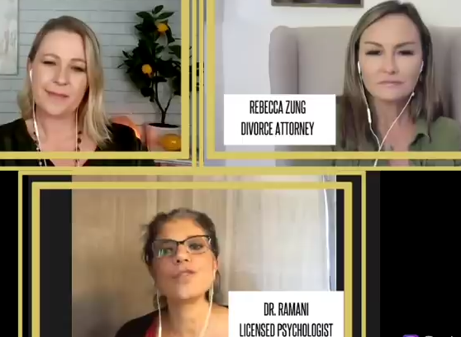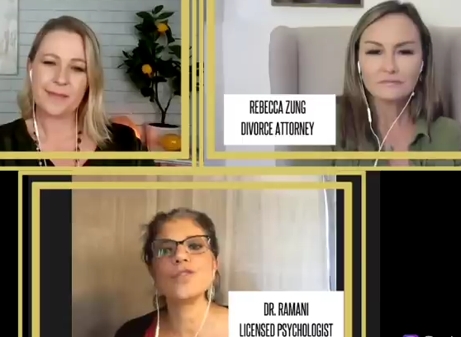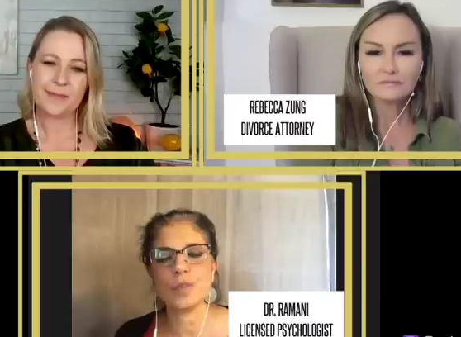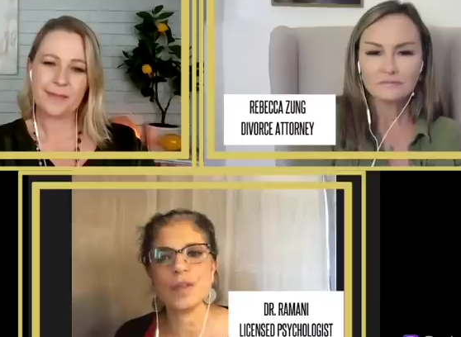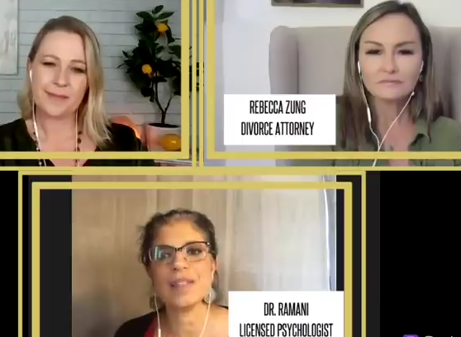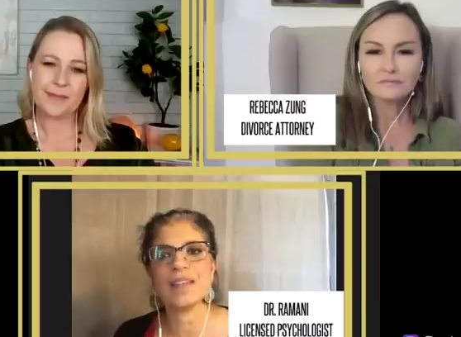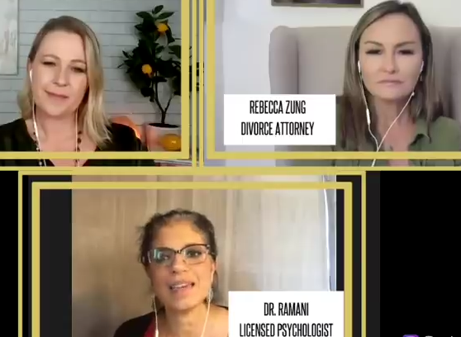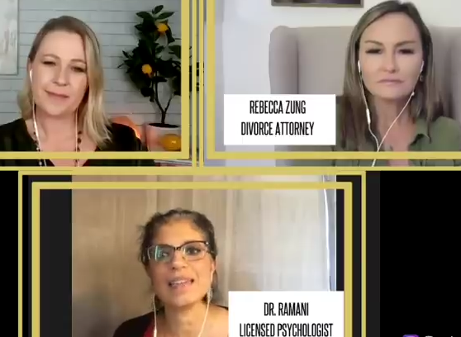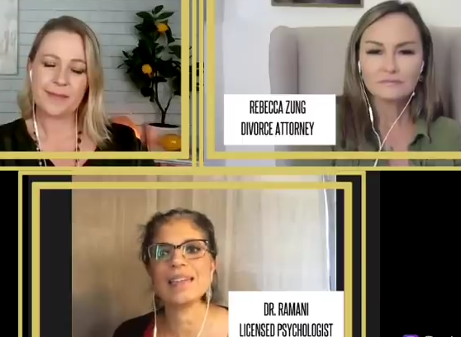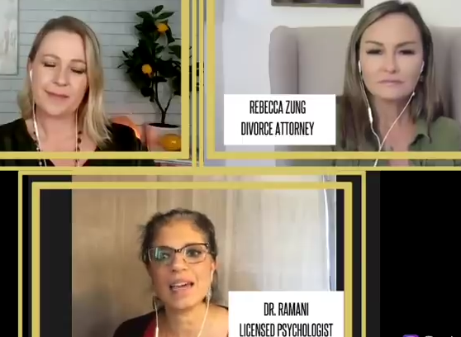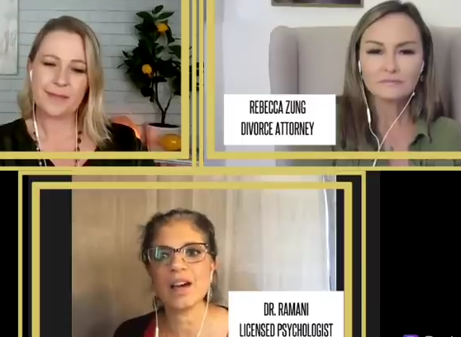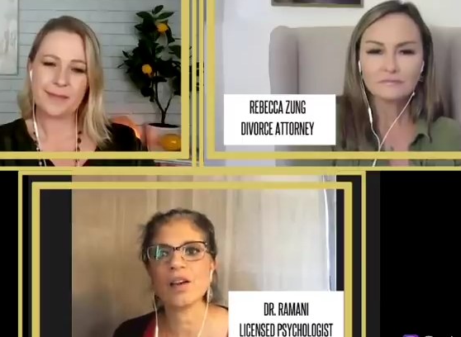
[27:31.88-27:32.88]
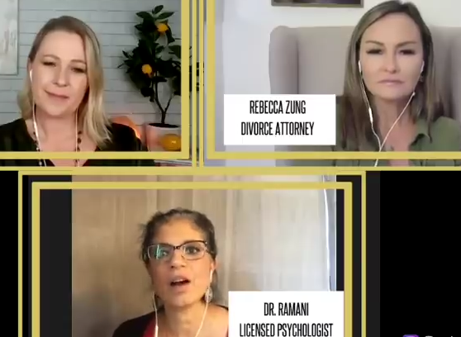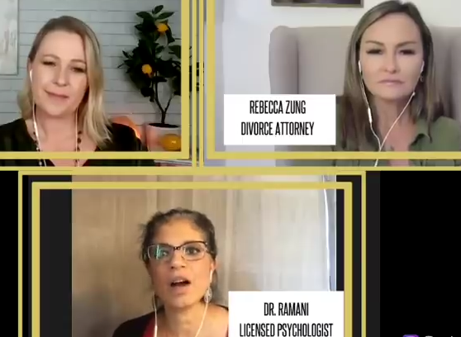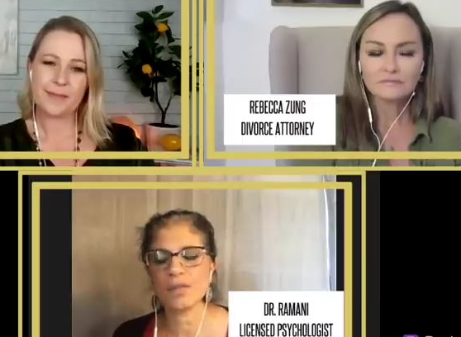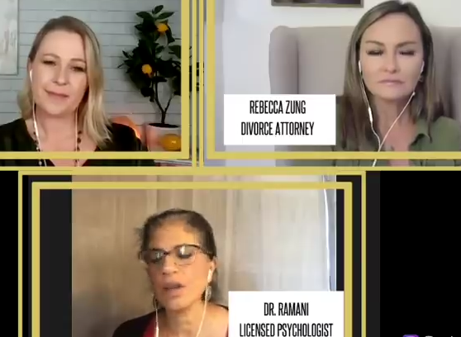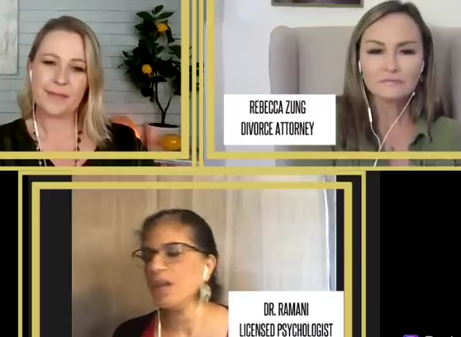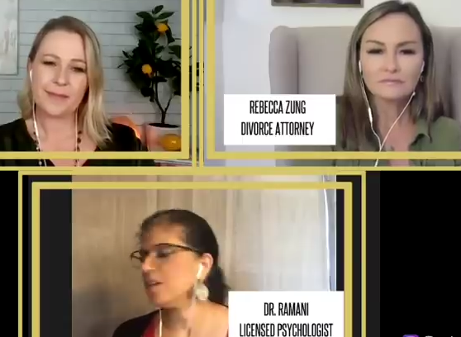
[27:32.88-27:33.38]
Speaker 1: to be taken care of.
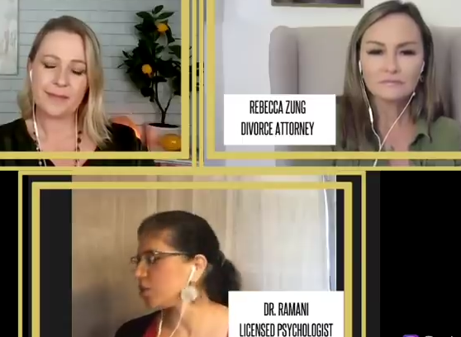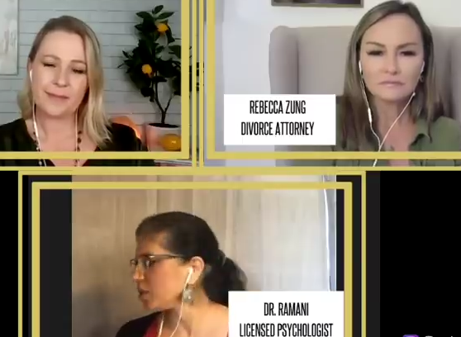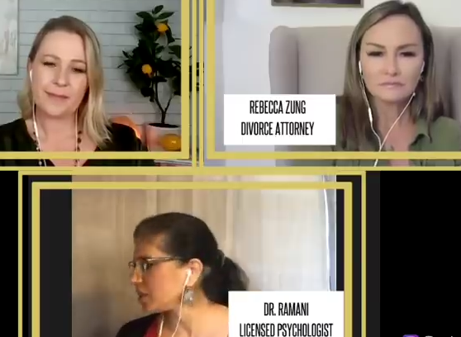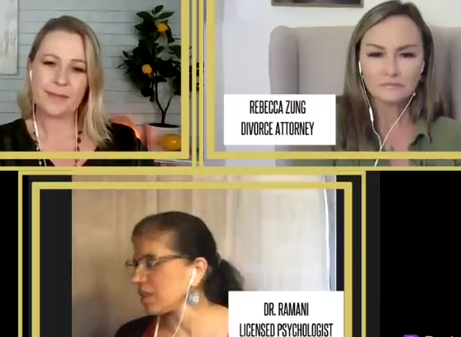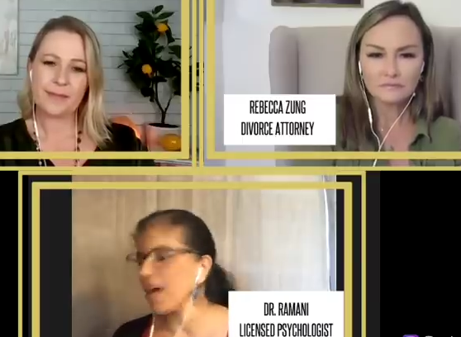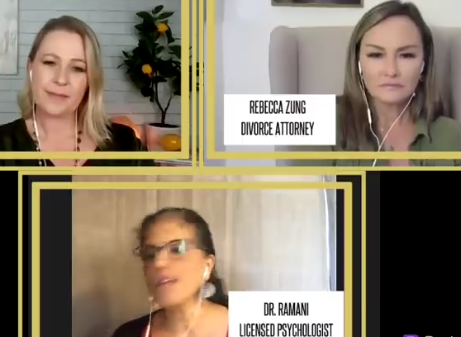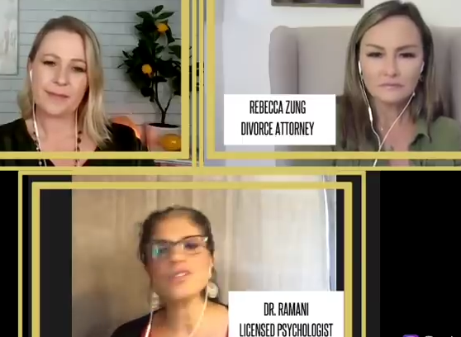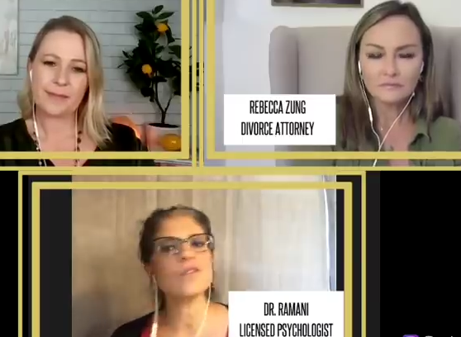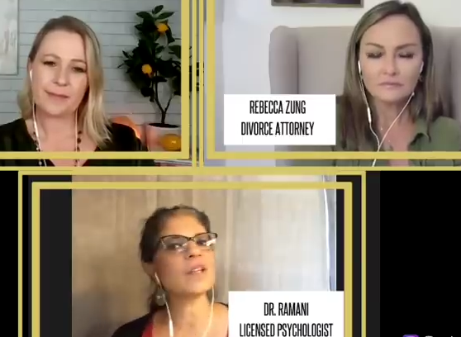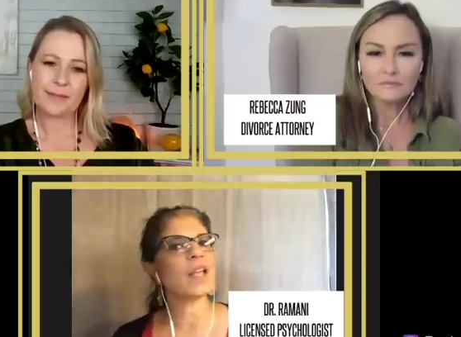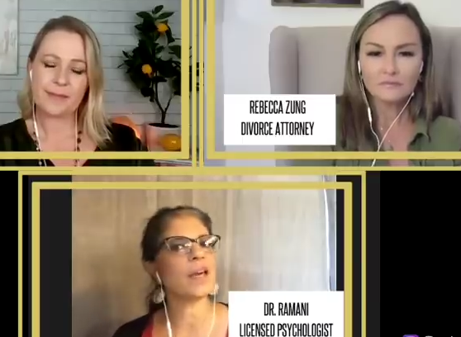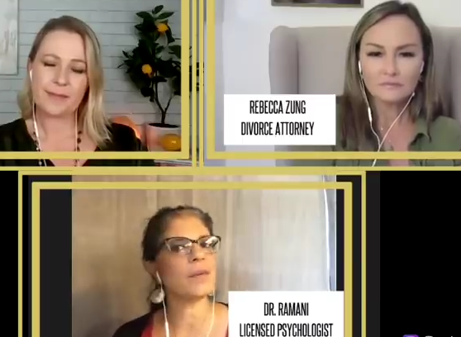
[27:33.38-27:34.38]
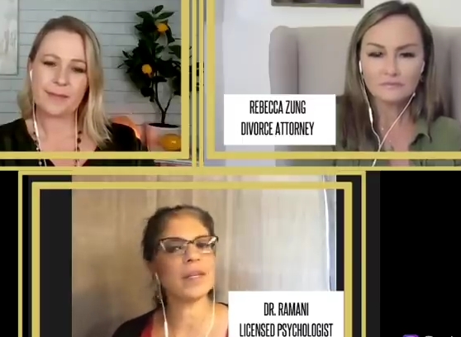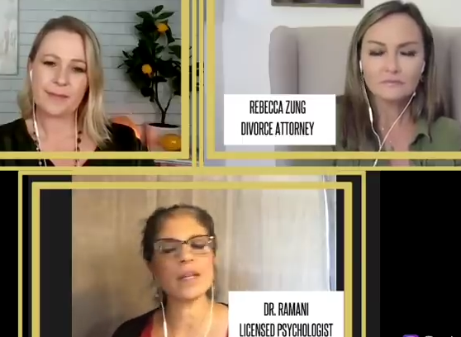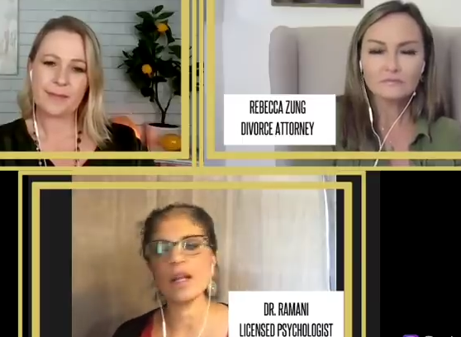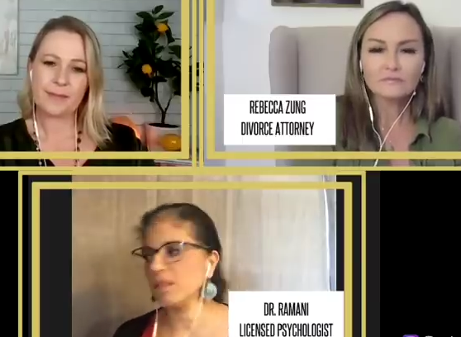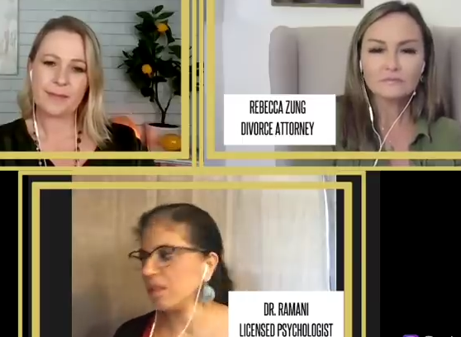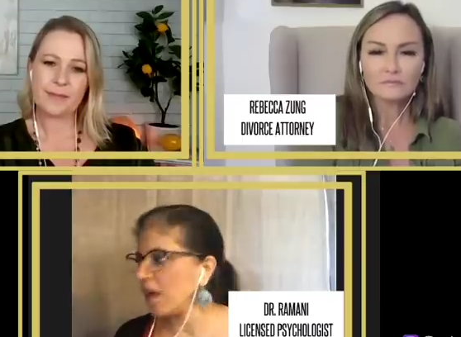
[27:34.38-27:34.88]
So it's lots of enlightenment,
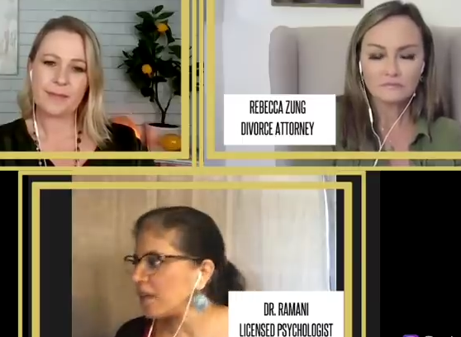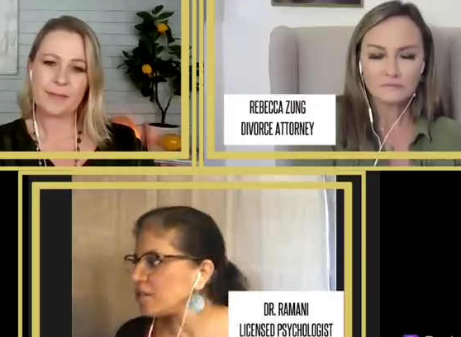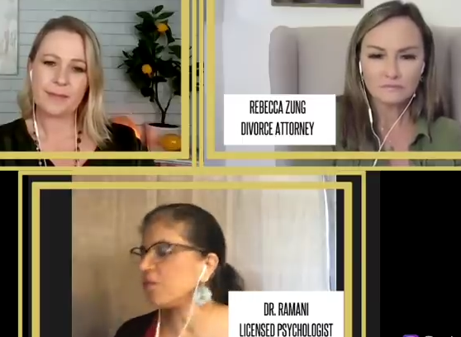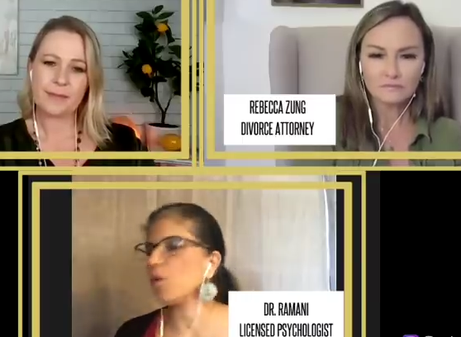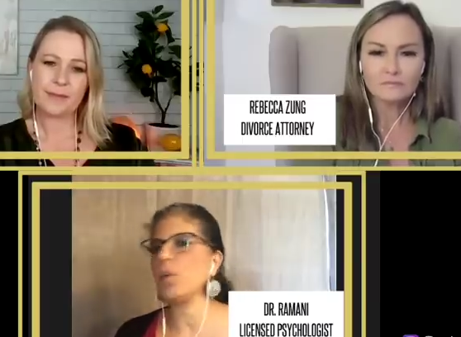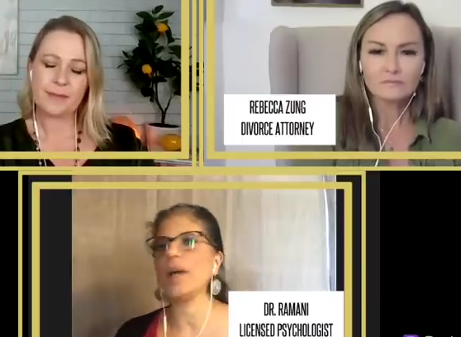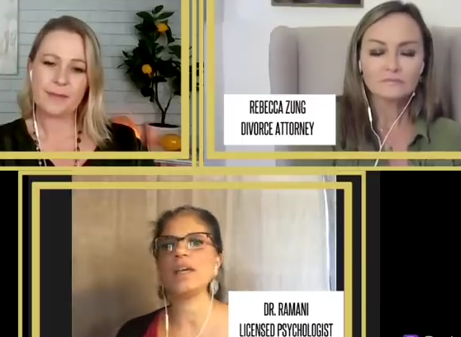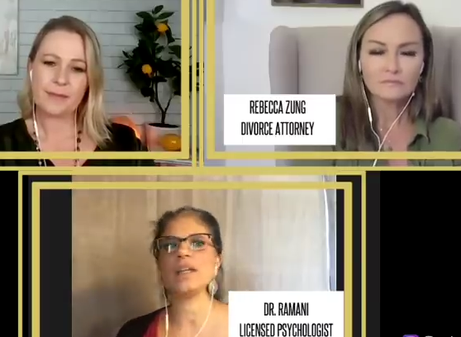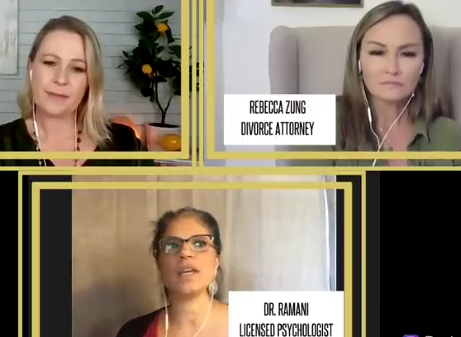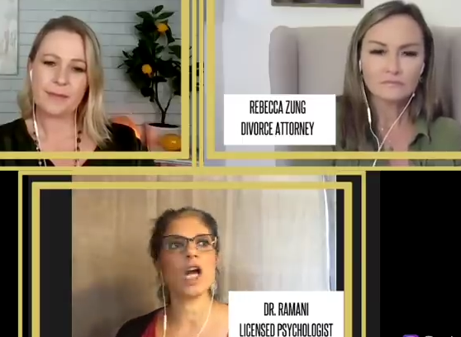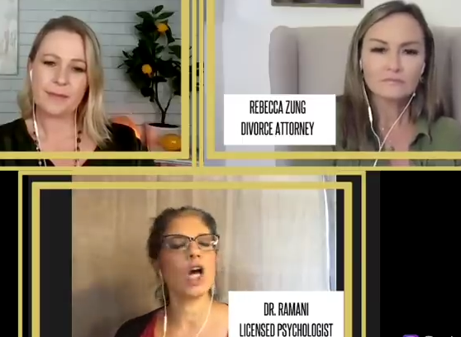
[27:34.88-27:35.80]
lots of awakening,